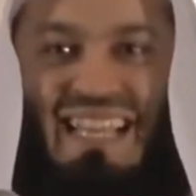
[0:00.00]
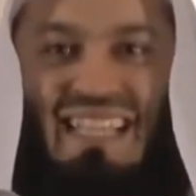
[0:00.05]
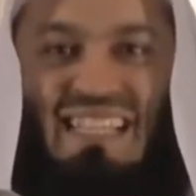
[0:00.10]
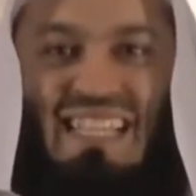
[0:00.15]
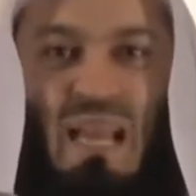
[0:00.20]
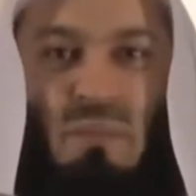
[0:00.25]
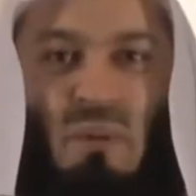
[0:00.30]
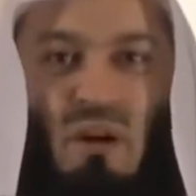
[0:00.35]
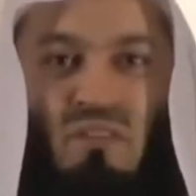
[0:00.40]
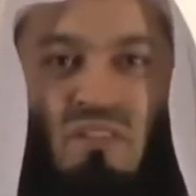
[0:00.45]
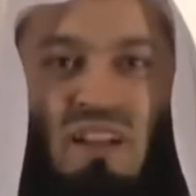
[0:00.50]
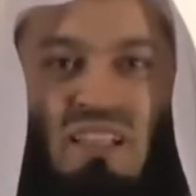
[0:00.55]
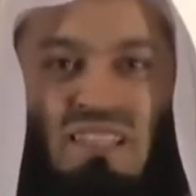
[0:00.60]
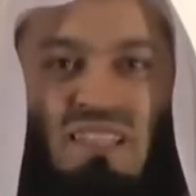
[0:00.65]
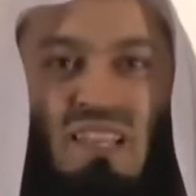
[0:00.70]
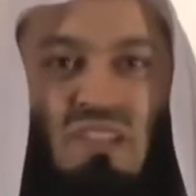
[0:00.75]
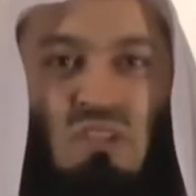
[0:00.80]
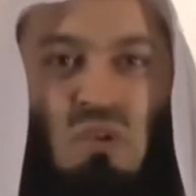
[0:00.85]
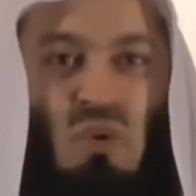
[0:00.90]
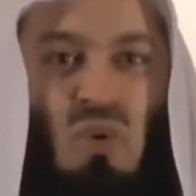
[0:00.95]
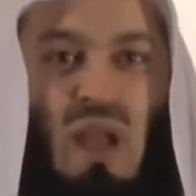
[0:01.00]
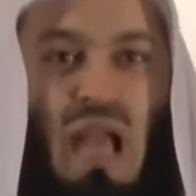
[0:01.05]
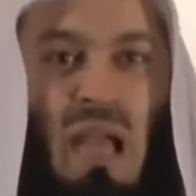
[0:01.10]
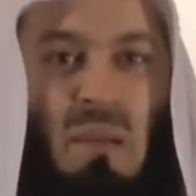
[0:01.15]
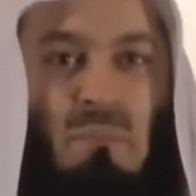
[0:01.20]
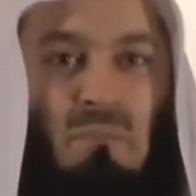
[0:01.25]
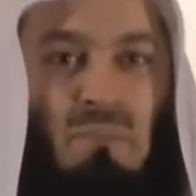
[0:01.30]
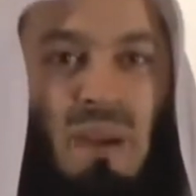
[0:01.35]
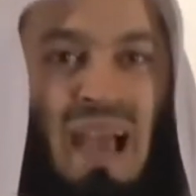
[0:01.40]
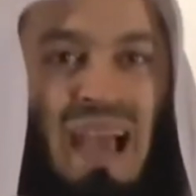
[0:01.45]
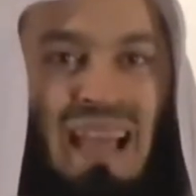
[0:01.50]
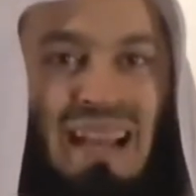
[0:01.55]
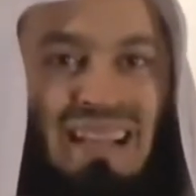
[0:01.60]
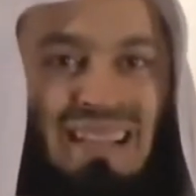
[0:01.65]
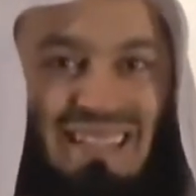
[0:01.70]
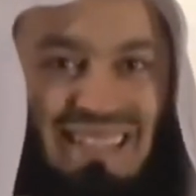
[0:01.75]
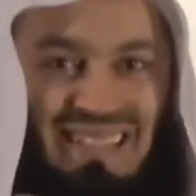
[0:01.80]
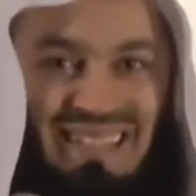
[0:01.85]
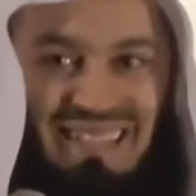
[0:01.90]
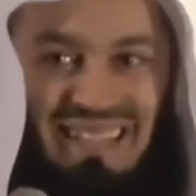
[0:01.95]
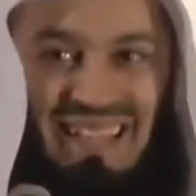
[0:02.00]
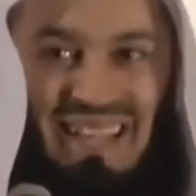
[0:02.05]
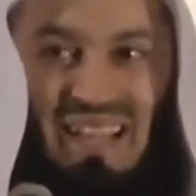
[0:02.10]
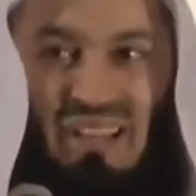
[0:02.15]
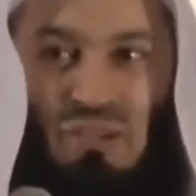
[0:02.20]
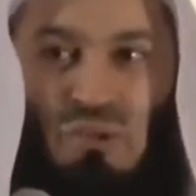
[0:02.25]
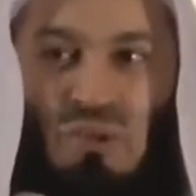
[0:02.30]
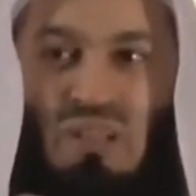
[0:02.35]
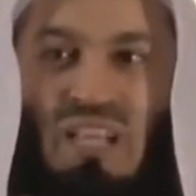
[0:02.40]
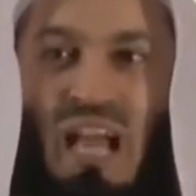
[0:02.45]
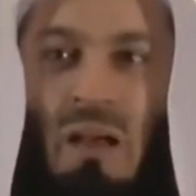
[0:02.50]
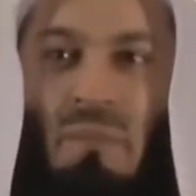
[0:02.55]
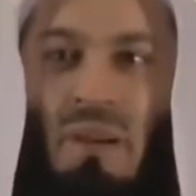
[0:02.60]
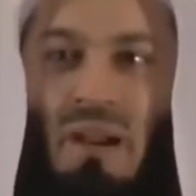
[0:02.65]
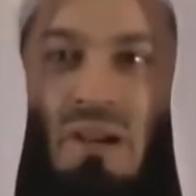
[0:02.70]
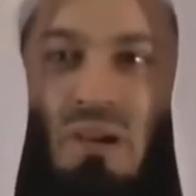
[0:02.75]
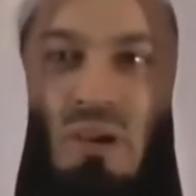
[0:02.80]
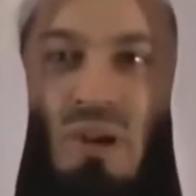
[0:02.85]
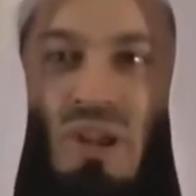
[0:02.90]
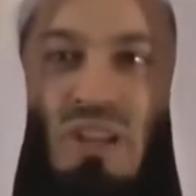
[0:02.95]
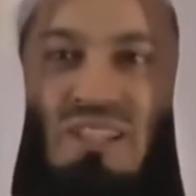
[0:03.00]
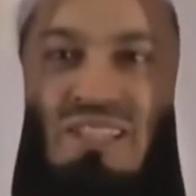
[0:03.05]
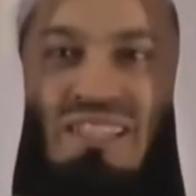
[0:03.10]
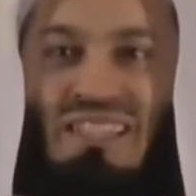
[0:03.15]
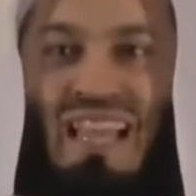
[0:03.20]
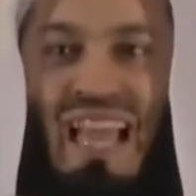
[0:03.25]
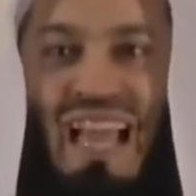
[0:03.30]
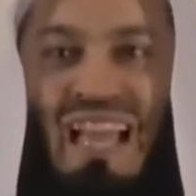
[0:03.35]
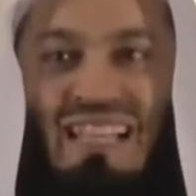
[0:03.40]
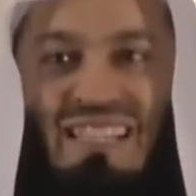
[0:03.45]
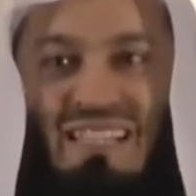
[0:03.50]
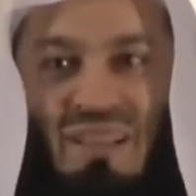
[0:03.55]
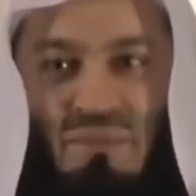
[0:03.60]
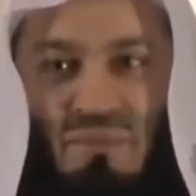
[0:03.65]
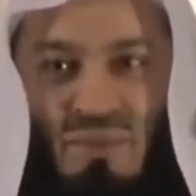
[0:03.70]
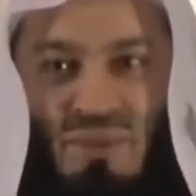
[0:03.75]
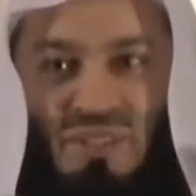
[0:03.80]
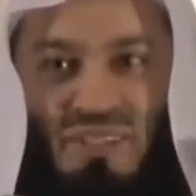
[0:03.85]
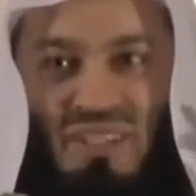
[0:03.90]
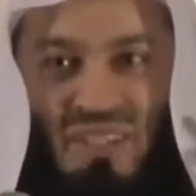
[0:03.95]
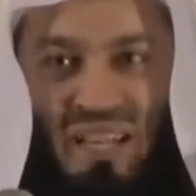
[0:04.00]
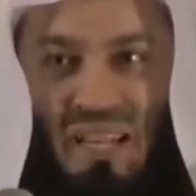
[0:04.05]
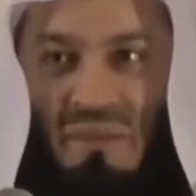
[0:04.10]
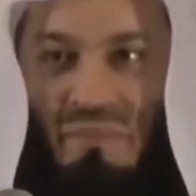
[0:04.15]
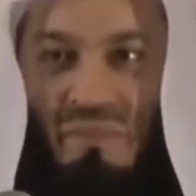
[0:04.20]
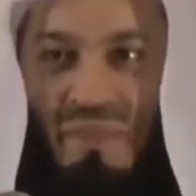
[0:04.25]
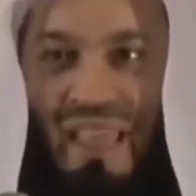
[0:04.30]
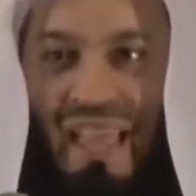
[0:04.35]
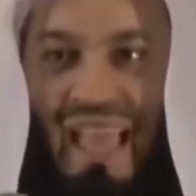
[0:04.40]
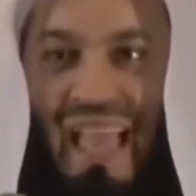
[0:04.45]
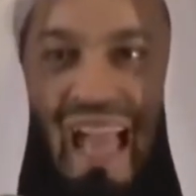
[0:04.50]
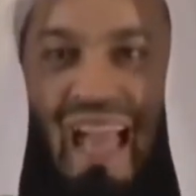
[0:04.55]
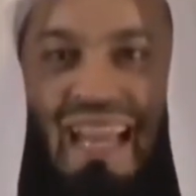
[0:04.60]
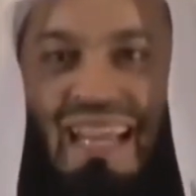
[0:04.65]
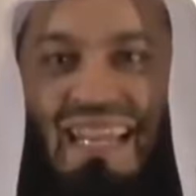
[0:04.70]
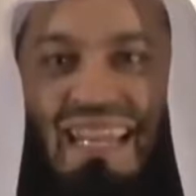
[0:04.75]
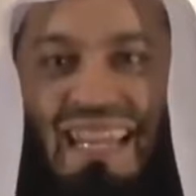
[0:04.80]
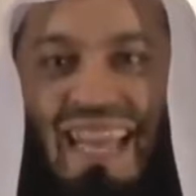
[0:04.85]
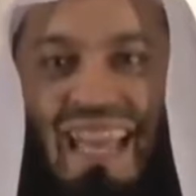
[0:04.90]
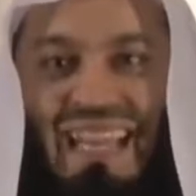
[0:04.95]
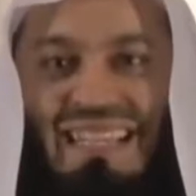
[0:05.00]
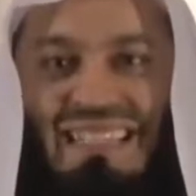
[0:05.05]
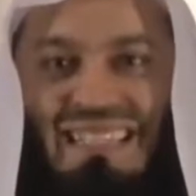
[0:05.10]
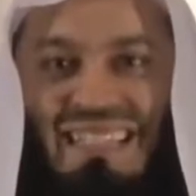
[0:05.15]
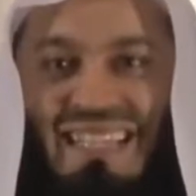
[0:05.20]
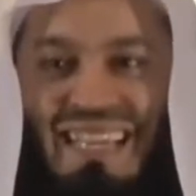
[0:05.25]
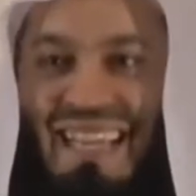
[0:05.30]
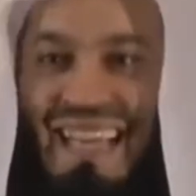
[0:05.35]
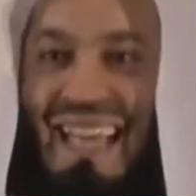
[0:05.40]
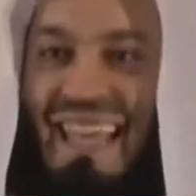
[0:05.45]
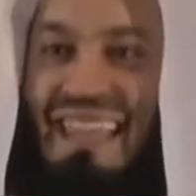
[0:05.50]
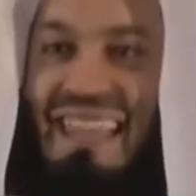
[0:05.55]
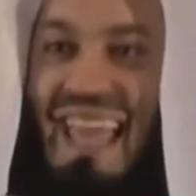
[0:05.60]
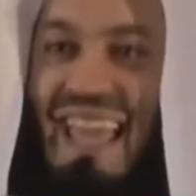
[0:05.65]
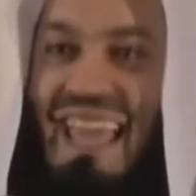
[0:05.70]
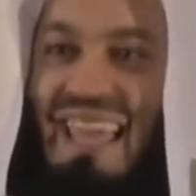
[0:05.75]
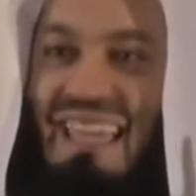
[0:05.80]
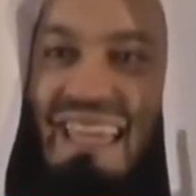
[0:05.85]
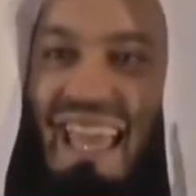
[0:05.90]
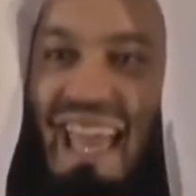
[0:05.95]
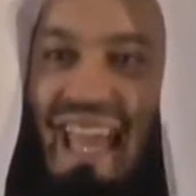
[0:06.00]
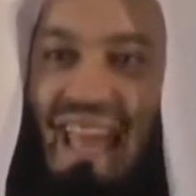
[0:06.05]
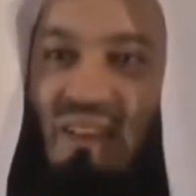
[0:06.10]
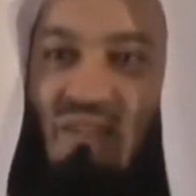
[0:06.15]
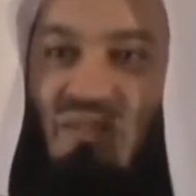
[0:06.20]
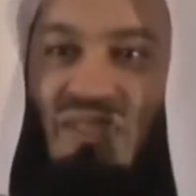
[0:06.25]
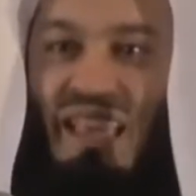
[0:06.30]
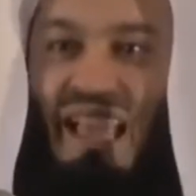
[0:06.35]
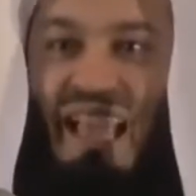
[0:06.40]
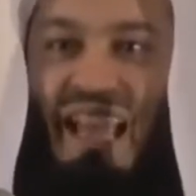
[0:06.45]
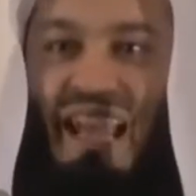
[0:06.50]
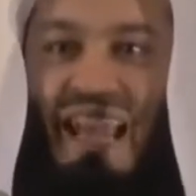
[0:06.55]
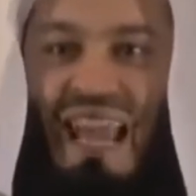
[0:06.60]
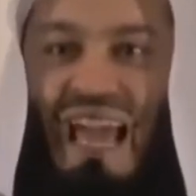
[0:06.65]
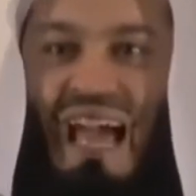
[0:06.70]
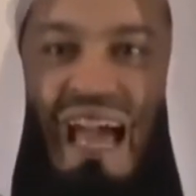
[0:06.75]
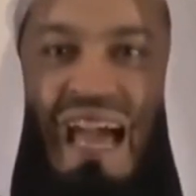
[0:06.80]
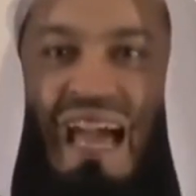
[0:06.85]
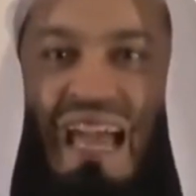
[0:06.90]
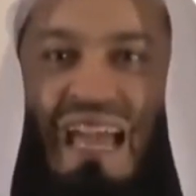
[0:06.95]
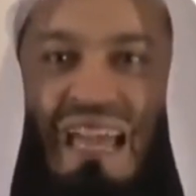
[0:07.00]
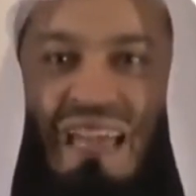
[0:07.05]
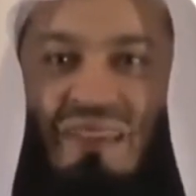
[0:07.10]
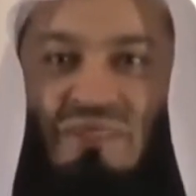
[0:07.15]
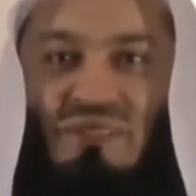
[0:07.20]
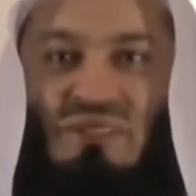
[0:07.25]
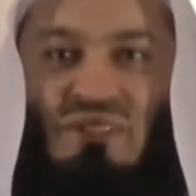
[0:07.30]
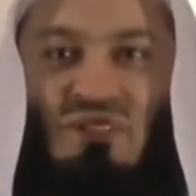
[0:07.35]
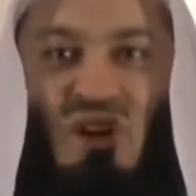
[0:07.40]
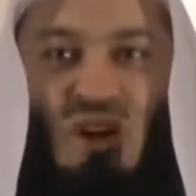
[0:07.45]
Some of us are too embarrassed to come across as a Muslim, and yet they gave their lives.